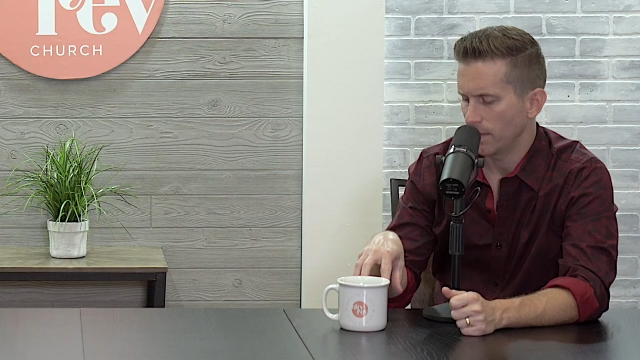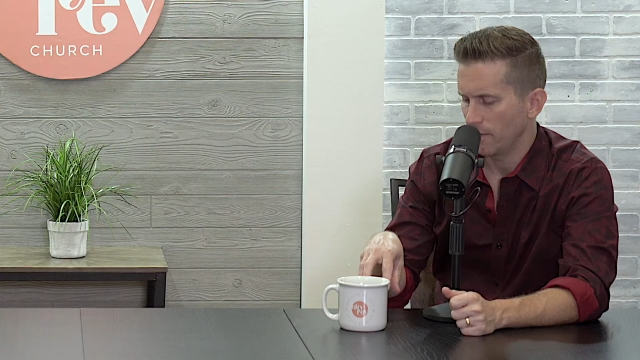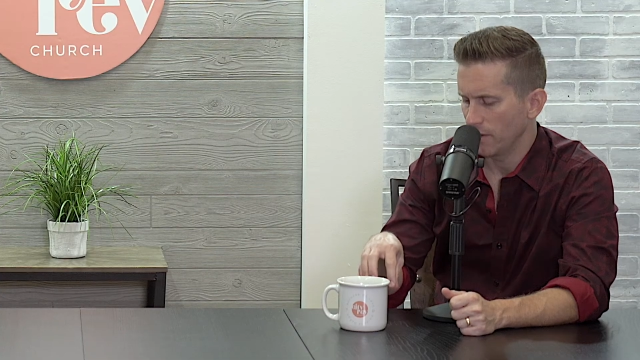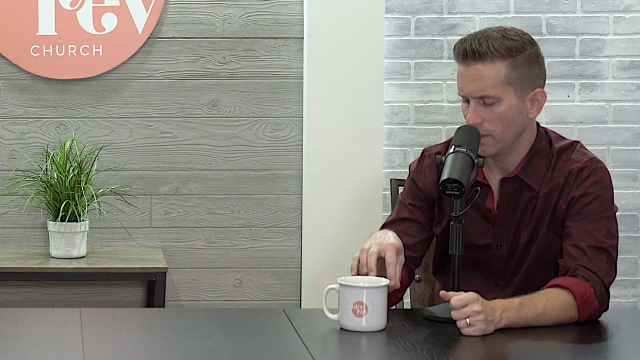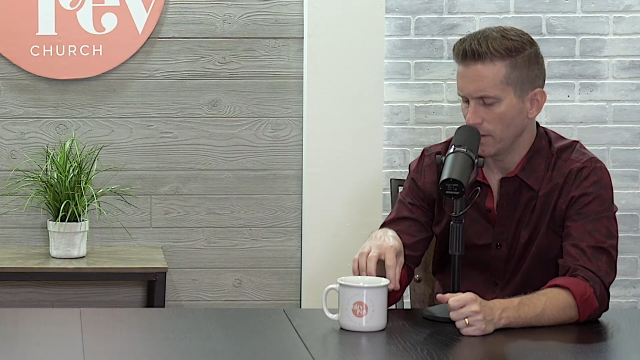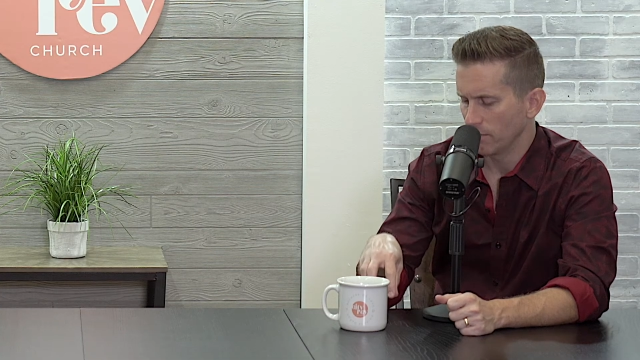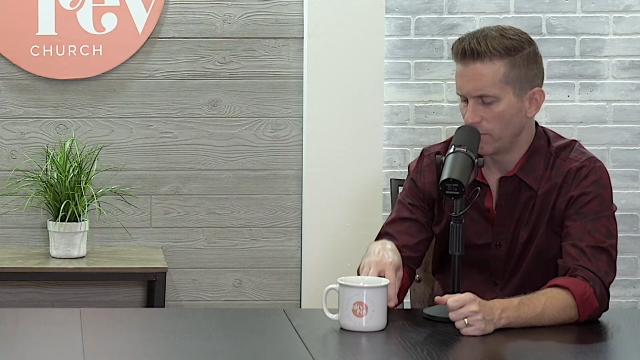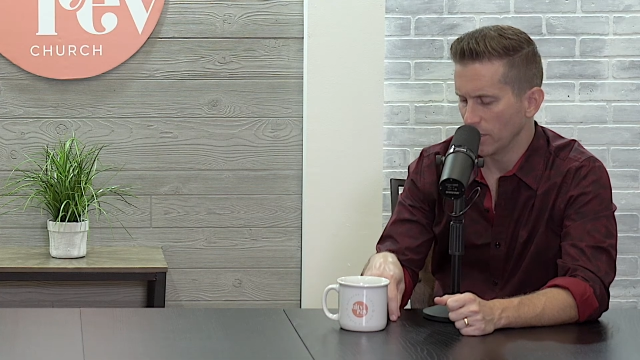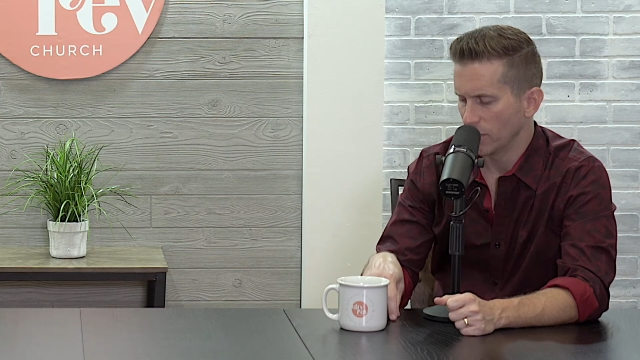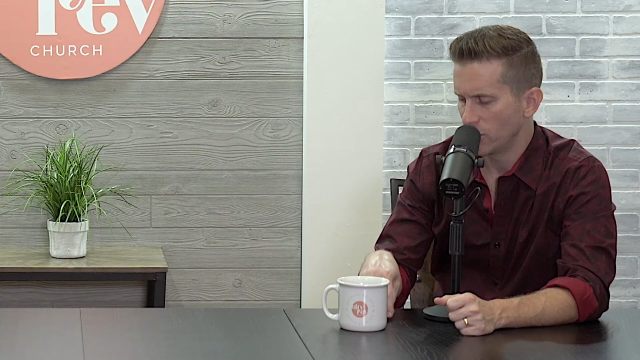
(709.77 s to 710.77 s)
If a
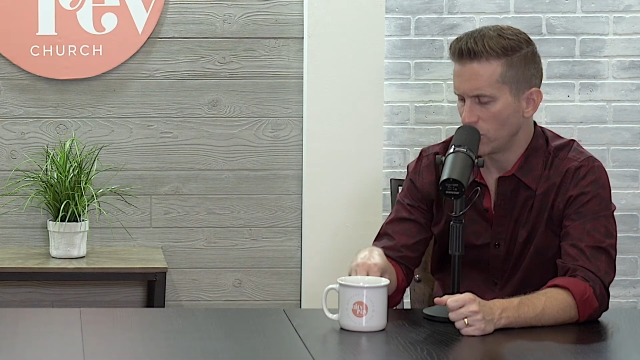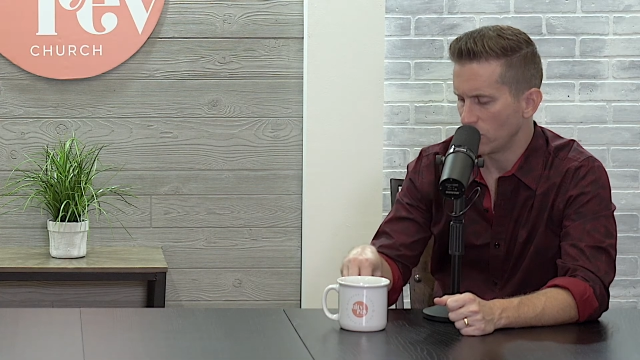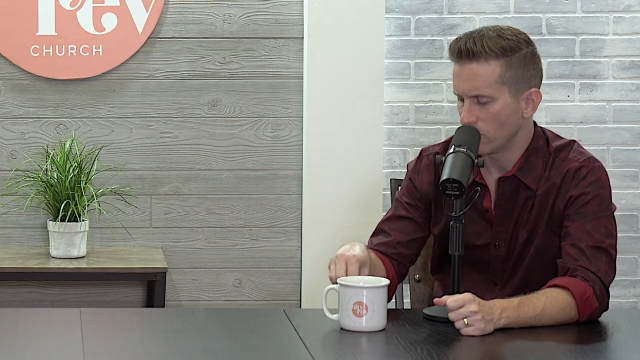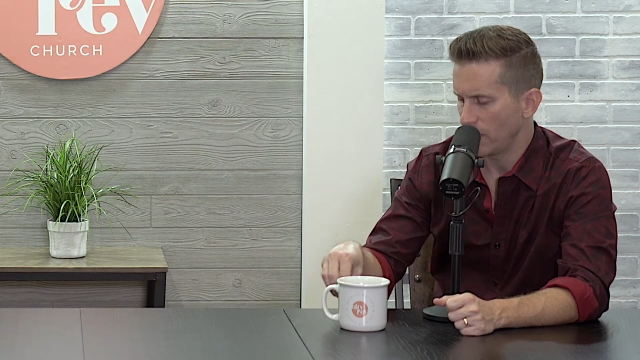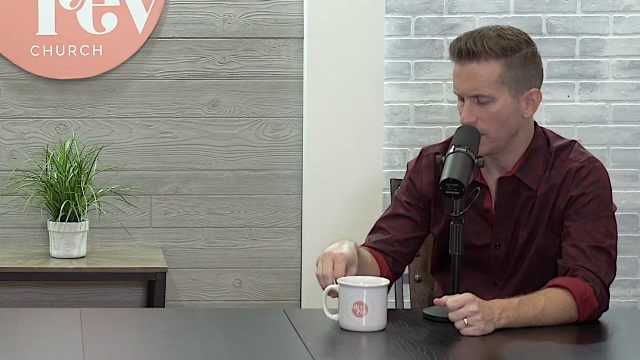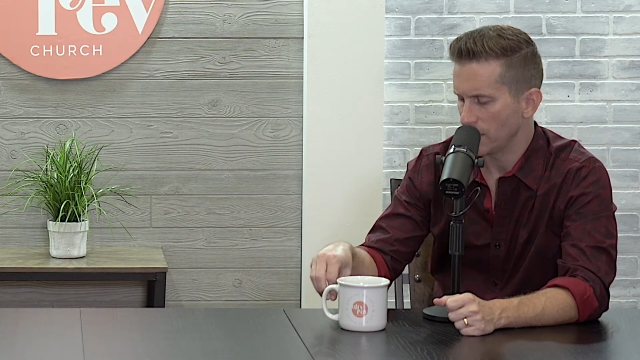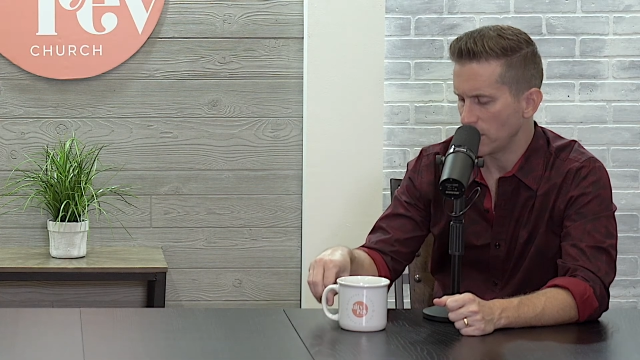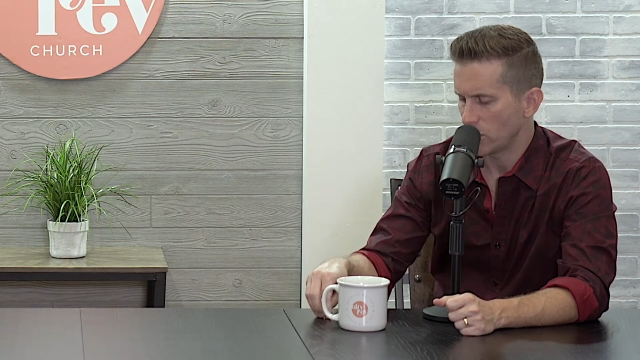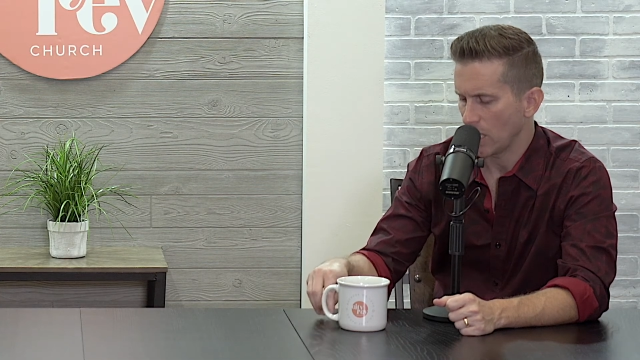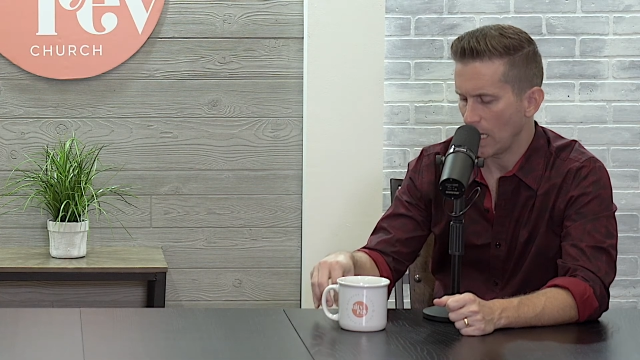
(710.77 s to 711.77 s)
village raises
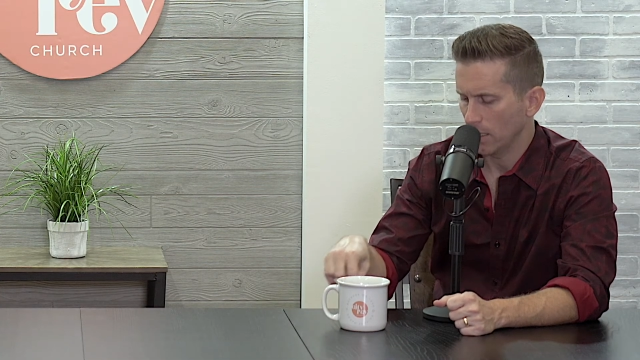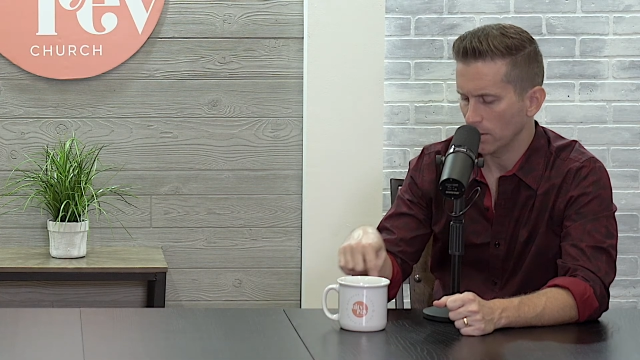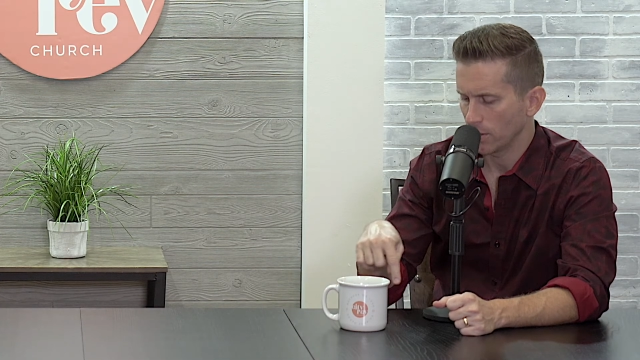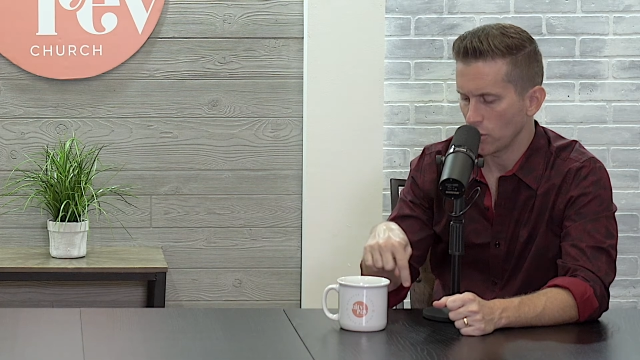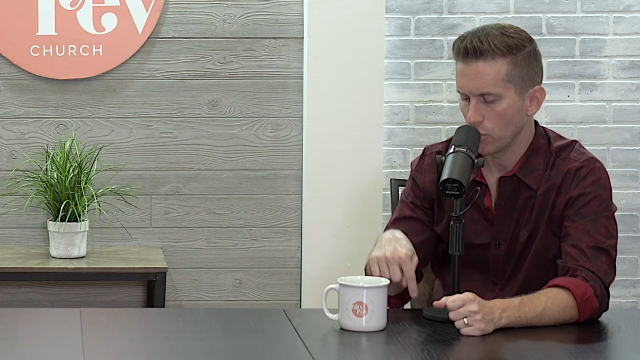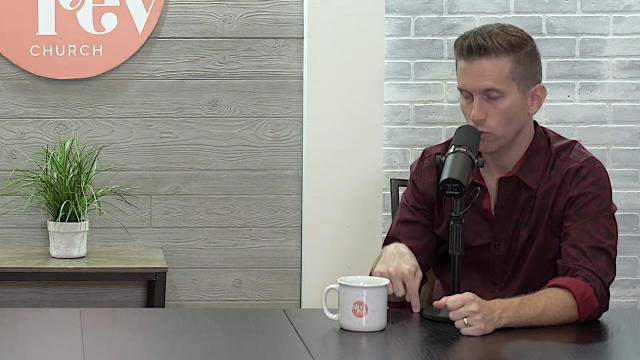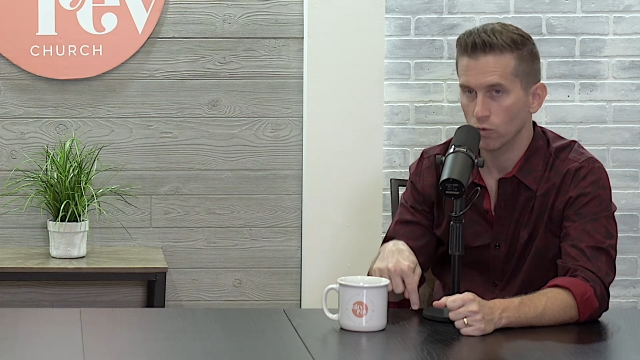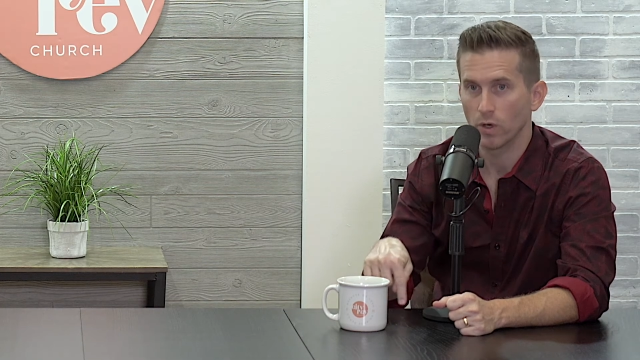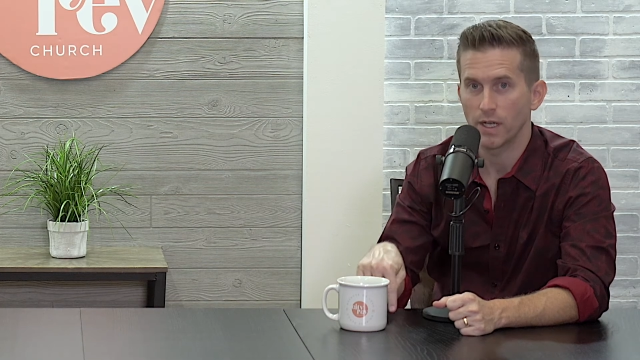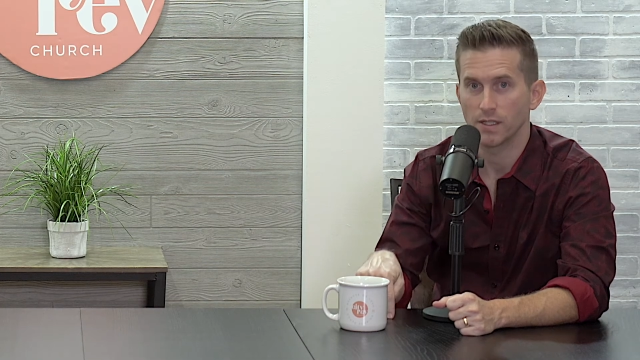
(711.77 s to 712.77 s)
a child,
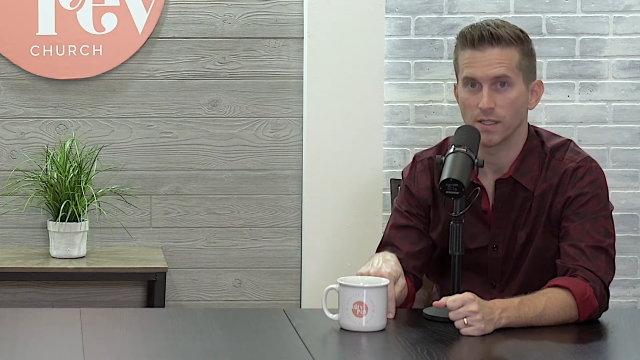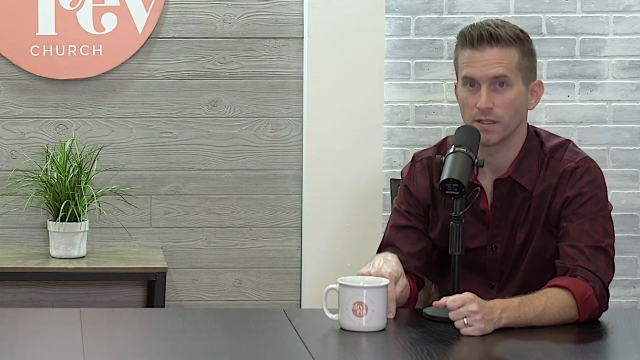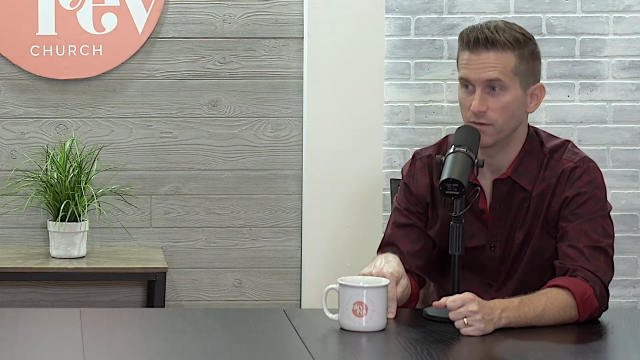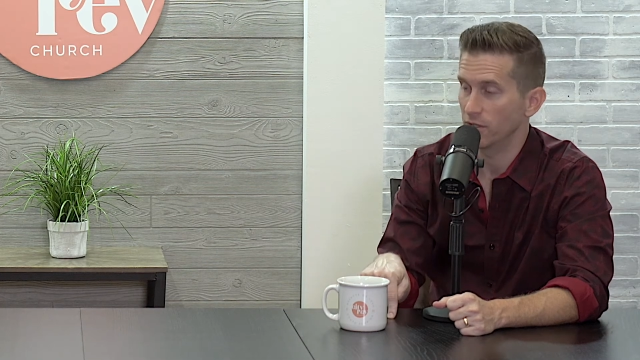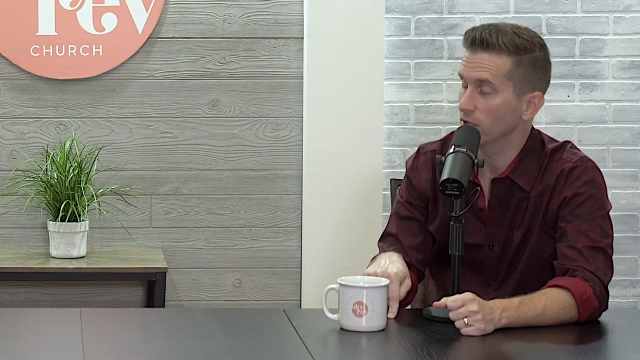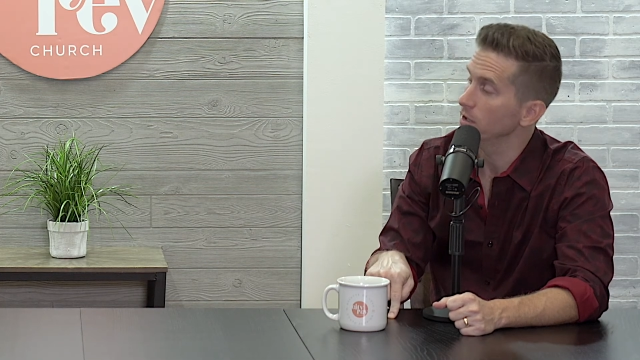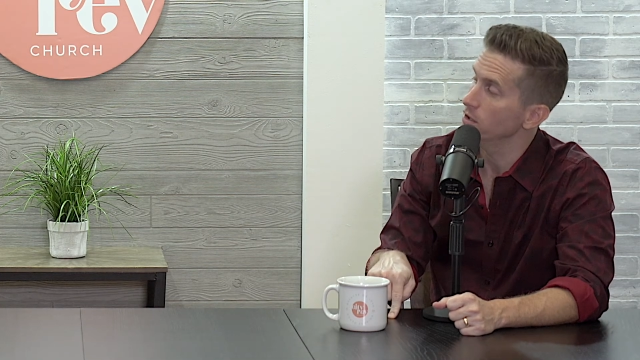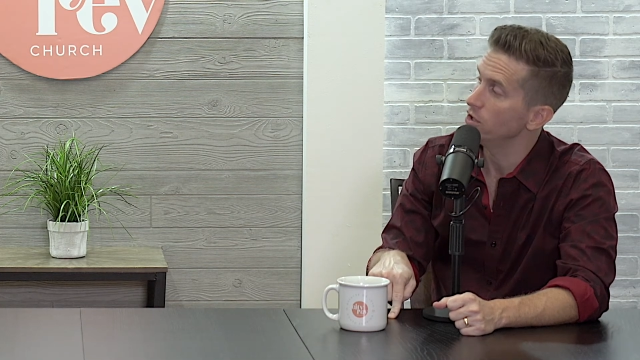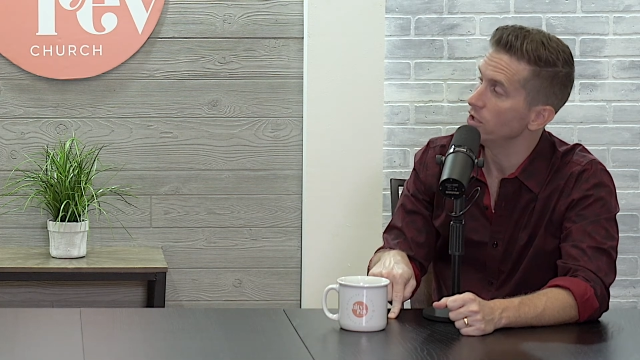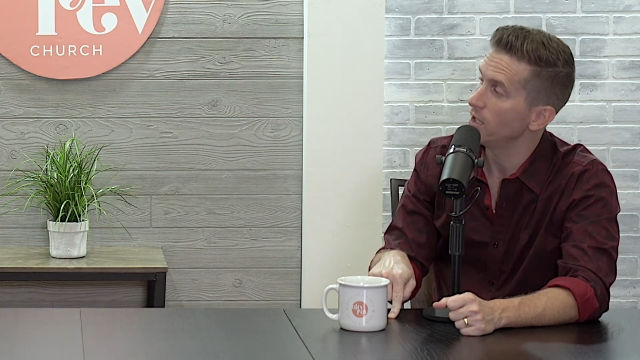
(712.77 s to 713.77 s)
who raises the
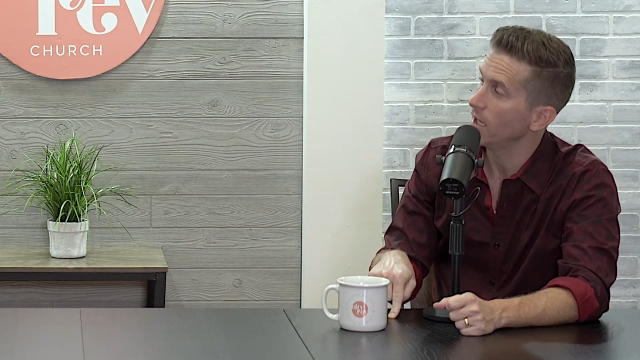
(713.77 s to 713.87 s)
village?